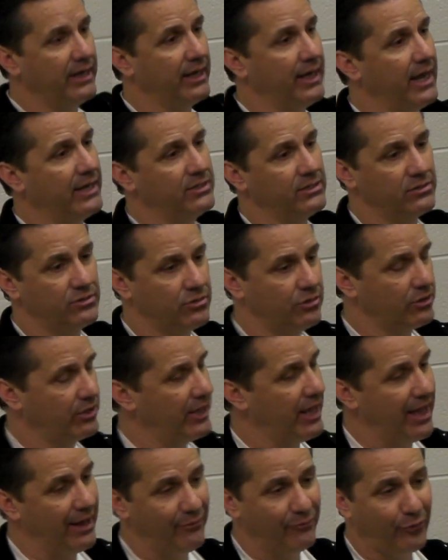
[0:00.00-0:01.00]
A guy just took
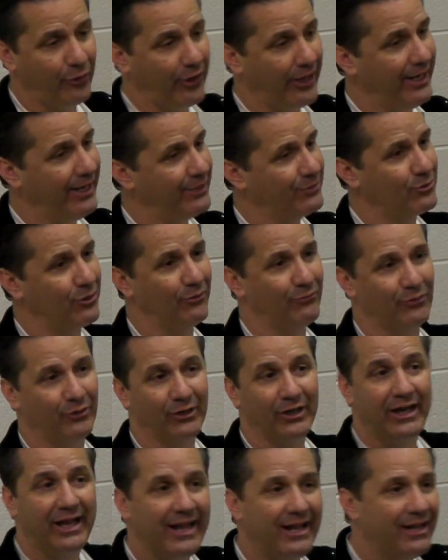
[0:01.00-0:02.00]
it out of our hands, off our
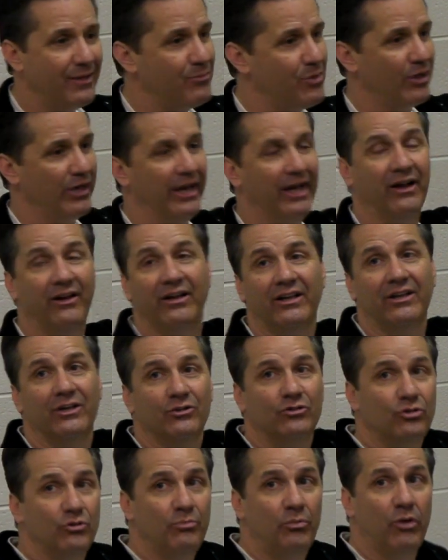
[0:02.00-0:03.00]
leg. Come on now,
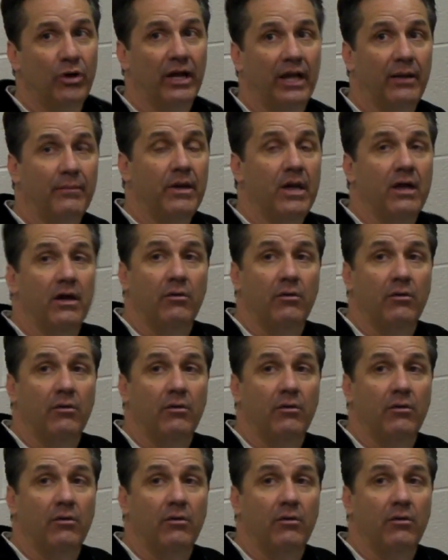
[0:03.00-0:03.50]
two-point game.